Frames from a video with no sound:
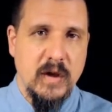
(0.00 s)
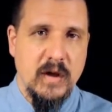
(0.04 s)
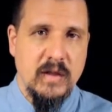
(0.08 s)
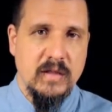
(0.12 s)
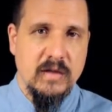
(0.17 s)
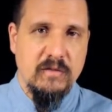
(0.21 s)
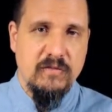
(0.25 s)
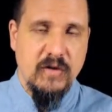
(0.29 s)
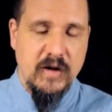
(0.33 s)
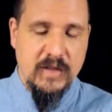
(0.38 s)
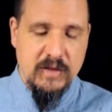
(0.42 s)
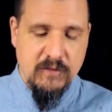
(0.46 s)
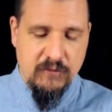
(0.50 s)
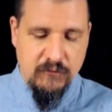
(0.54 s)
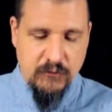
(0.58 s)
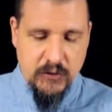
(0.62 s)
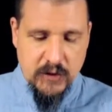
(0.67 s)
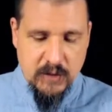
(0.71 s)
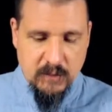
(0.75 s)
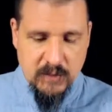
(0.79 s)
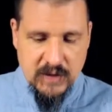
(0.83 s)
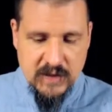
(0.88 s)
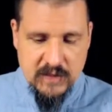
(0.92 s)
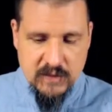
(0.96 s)
They find the
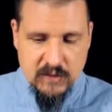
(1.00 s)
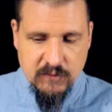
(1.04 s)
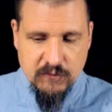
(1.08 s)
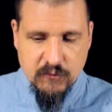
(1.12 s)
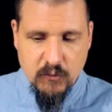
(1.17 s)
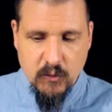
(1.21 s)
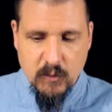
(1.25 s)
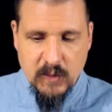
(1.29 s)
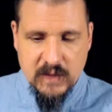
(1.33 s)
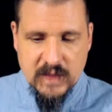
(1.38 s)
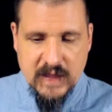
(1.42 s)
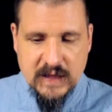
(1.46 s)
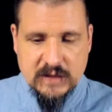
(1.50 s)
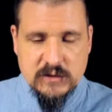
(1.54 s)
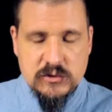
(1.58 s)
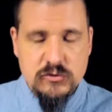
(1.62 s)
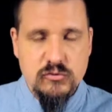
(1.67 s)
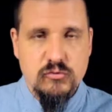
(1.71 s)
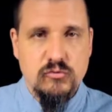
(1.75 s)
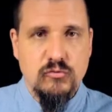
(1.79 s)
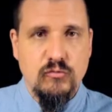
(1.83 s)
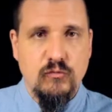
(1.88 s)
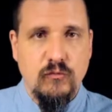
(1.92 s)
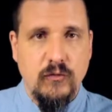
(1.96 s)
freedom in the form, and that's
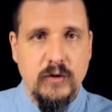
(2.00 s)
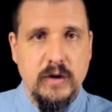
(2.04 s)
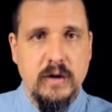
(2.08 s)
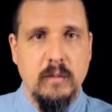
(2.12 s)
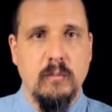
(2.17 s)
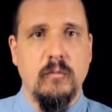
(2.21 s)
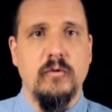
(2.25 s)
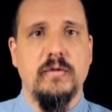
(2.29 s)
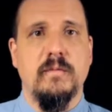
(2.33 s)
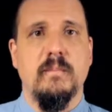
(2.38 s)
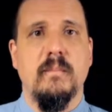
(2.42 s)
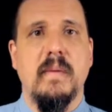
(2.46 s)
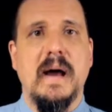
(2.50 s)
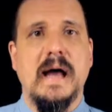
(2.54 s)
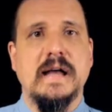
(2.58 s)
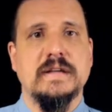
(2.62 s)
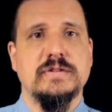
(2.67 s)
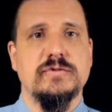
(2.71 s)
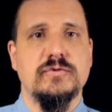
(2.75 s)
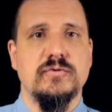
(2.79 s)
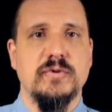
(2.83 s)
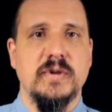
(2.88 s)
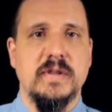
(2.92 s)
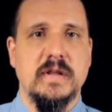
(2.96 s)
freedom with
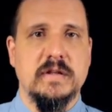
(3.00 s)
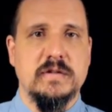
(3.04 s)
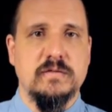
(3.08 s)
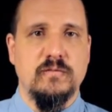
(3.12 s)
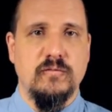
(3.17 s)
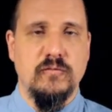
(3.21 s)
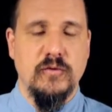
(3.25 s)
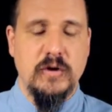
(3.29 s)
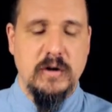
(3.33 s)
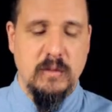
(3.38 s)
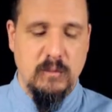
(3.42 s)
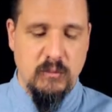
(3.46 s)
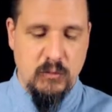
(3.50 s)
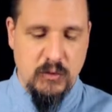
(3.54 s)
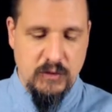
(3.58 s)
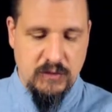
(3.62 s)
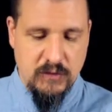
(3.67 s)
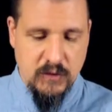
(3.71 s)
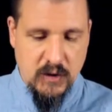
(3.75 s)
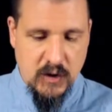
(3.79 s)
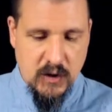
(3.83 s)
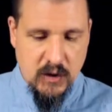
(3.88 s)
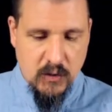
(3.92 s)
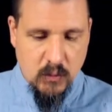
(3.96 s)
mastery. That's freedom with
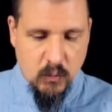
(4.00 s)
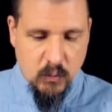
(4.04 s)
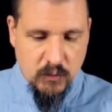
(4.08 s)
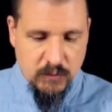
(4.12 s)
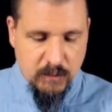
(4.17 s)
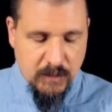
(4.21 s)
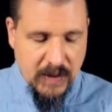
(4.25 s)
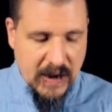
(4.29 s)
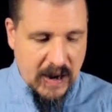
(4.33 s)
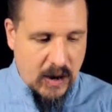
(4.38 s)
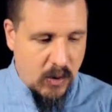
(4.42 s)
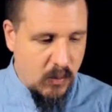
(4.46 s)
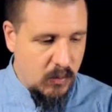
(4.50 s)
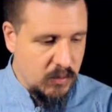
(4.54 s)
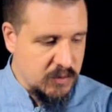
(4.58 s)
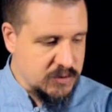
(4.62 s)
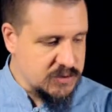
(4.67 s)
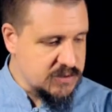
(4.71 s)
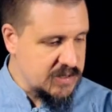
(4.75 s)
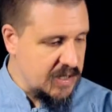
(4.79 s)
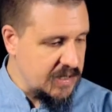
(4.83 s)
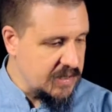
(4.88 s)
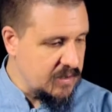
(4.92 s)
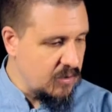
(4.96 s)
power,
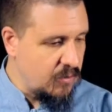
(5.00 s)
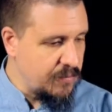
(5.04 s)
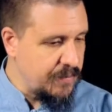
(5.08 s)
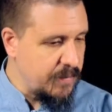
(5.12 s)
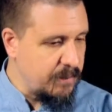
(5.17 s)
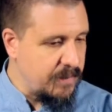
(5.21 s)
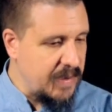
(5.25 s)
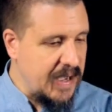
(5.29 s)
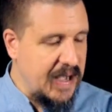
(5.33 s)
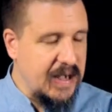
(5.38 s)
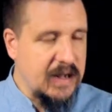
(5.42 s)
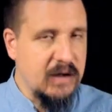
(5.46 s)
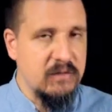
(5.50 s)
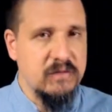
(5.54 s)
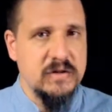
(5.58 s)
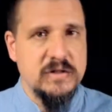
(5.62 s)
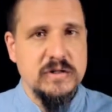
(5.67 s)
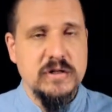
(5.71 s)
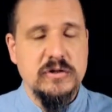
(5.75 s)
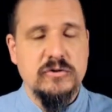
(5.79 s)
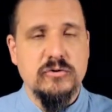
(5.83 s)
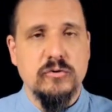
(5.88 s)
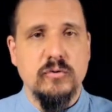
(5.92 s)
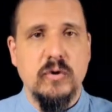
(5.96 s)
standing on the back of a
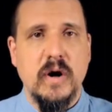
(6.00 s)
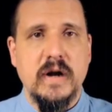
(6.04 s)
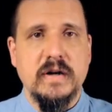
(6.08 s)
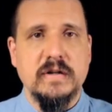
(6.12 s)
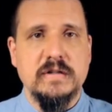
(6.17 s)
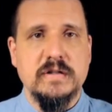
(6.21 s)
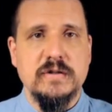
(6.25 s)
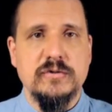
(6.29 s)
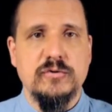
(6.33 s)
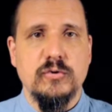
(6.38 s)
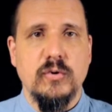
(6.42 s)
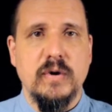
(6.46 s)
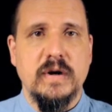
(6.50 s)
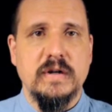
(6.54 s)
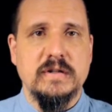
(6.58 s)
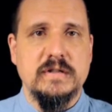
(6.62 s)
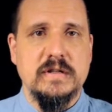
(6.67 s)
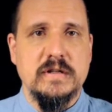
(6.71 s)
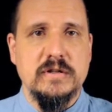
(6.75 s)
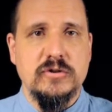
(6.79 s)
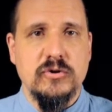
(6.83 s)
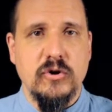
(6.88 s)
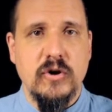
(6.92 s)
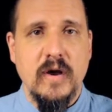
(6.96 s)
teacher who had a teacher who had a
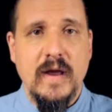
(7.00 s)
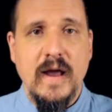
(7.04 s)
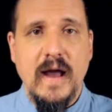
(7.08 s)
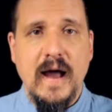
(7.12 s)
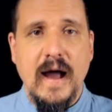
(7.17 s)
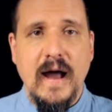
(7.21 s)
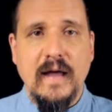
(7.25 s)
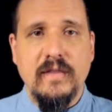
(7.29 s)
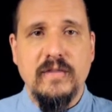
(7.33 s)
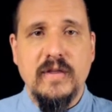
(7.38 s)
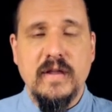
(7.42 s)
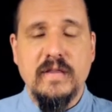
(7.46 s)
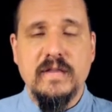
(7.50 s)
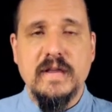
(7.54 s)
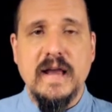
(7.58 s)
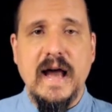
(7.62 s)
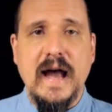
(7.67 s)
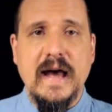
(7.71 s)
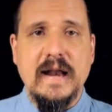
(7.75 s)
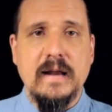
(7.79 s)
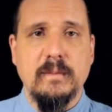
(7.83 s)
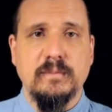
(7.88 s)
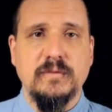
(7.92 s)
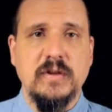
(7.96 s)
teacher. And then the
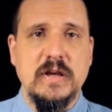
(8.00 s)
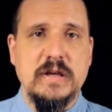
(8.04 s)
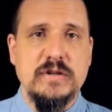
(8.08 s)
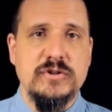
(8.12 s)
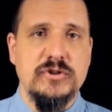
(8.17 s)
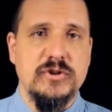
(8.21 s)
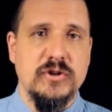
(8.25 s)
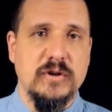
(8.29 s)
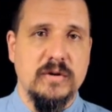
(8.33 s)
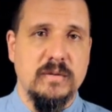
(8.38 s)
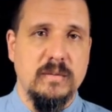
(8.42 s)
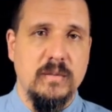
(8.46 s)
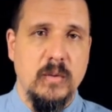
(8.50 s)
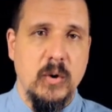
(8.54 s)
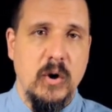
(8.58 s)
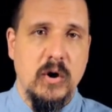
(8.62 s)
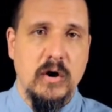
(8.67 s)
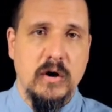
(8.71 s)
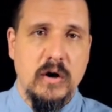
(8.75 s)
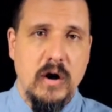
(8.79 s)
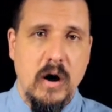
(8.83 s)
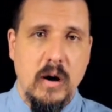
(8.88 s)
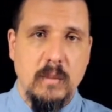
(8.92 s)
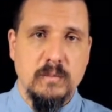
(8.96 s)
adaptation
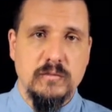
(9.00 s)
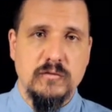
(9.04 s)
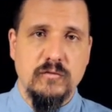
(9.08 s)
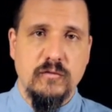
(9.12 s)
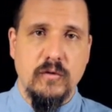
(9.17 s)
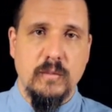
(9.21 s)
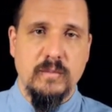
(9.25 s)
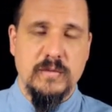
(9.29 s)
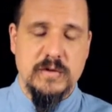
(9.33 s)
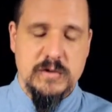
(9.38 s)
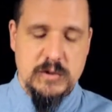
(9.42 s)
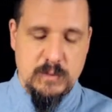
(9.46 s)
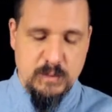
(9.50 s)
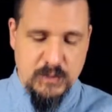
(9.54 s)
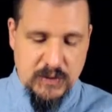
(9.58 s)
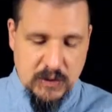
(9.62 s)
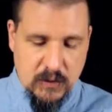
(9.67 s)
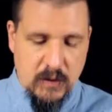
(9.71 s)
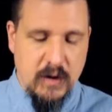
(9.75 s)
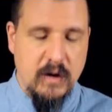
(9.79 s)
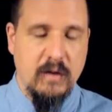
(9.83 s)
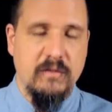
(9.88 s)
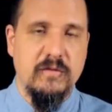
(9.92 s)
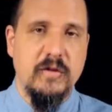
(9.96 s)
comes from the
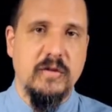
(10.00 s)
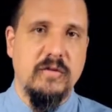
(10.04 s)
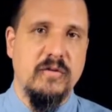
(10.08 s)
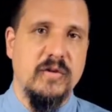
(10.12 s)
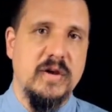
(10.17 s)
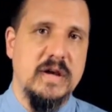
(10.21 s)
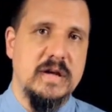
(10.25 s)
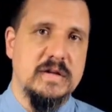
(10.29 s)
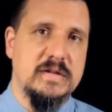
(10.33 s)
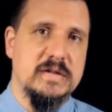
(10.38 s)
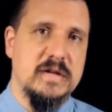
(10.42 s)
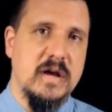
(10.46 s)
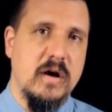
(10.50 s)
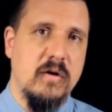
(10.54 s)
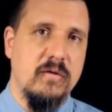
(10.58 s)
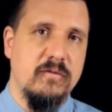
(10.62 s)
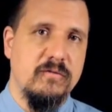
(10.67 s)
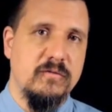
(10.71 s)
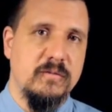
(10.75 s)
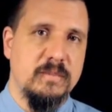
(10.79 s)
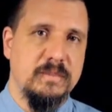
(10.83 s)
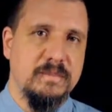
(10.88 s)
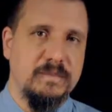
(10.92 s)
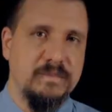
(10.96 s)
spirit of the thing
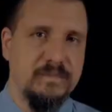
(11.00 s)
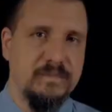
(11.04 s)
itself.